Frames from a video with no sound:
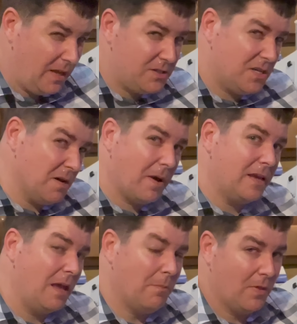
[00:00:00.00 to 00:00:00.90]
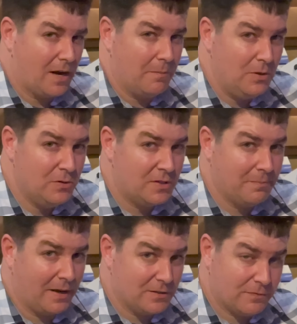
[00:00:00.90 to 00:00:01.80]
HDMI cable that I'm
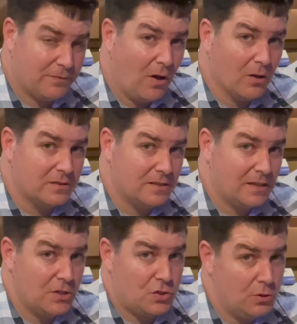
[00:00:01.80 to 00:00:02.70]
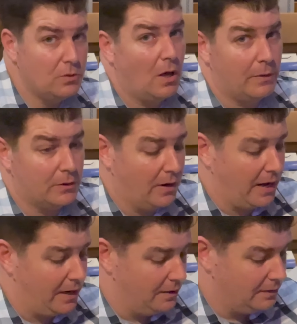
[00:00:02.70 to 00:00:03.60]
using by default is too low a
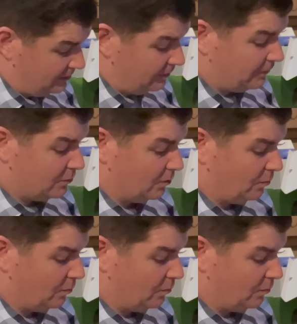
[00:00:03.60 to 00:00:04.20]
grade. Let's see if this one